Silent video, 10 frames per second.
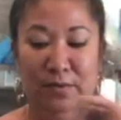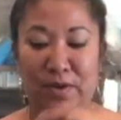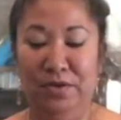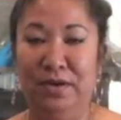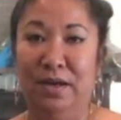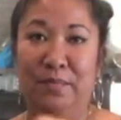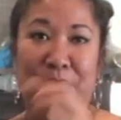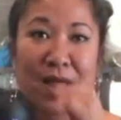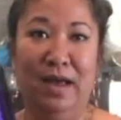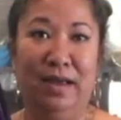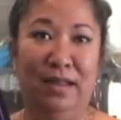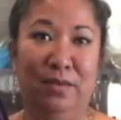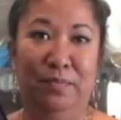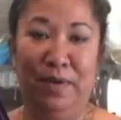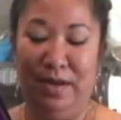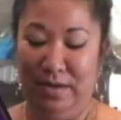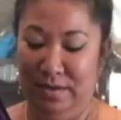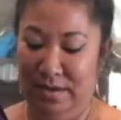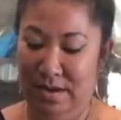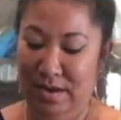When you come back and the button